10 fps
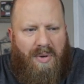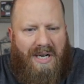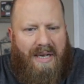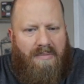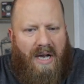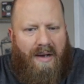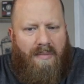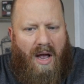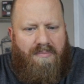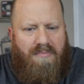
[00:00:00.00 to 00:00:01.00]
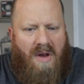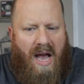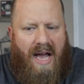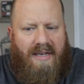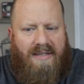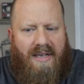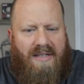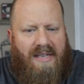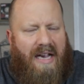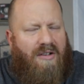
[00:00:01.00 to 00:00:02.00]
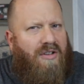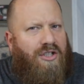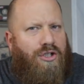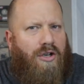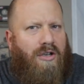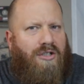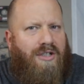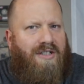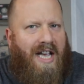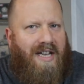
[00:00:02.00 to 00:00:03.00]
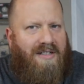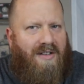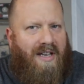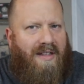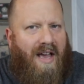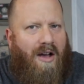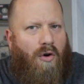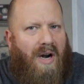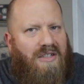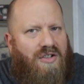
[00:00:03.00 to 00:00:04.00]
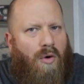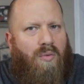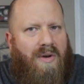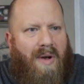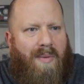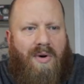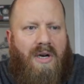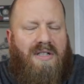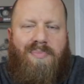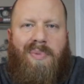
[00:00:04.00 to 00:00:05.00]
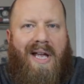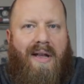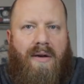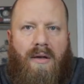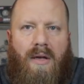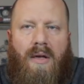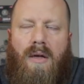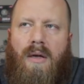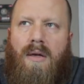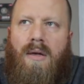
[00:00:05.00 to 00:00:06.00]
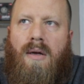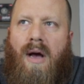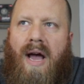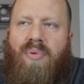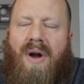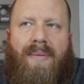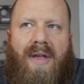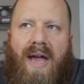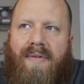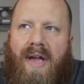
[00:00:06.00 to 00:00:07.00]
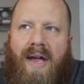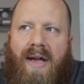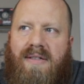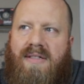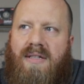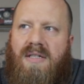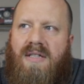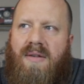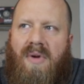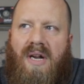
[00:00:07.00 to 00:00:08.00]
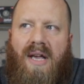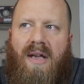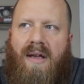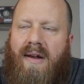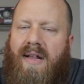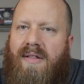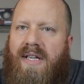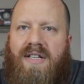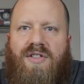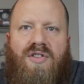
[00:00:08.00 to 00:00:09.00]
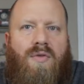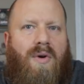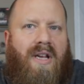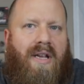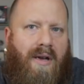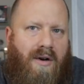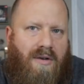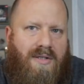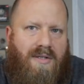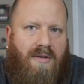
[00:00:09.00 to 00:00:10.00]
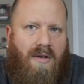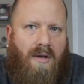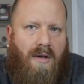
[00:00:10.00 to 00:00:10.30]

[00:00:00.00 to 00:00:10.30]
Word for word: But I'm not exactly sure it should taste like that. Or I don't remember. It's been, I probably haven't had 60 minute in at least 3 years.